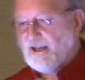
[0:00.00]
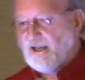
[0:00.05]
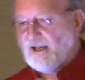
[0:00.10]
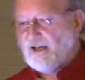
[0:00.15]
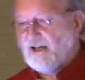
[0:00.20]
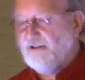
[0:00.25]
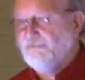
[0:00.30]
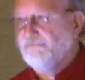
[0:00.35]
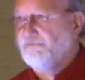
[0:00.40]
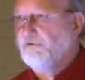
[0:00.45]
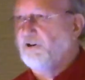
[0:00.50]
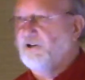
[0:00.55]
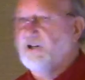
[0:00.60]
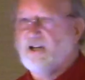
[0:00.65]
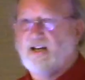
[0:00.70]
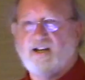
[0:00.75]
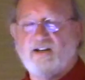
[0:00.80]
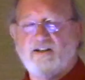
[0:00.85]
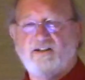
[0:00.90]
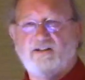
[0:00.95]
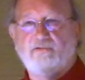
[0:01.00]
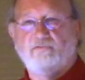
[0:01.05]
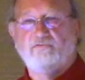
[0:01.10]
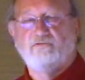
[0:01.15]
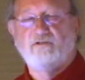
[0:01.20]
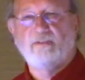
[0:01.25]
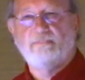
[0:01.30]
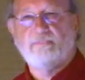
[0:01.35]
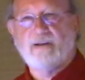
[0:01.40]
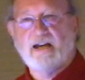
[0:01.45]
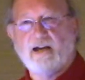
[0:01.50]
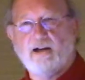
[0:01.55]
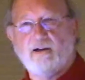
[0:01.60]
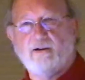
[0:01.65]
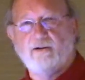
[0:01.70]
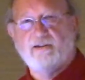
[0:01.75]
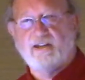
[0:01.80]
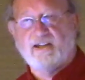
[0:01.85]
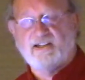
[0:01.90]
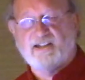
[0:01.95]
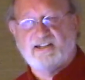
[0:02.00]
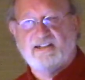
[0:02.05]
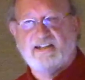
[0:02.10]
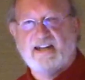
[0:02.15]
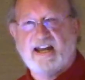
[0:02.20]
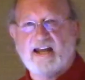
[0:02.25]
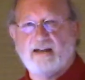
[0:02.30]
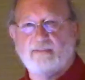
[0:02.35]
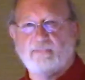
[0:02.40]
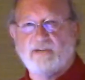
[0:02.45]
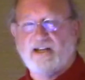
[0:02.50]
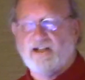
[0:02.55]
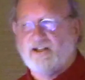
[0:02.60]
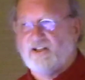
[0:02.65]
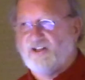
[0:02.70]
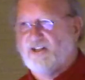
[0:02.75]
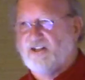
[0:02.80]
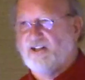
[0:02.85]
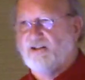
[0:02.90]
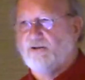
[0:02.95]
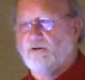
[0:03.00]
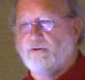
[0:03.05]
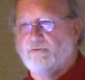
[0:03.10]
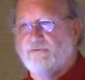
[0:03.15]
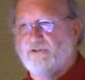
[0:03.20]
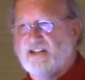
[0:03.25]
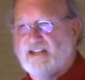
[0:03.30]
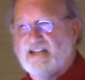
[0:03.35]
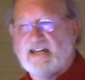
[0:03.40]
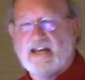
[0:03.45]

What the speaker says: If we're going to repair this damage that over the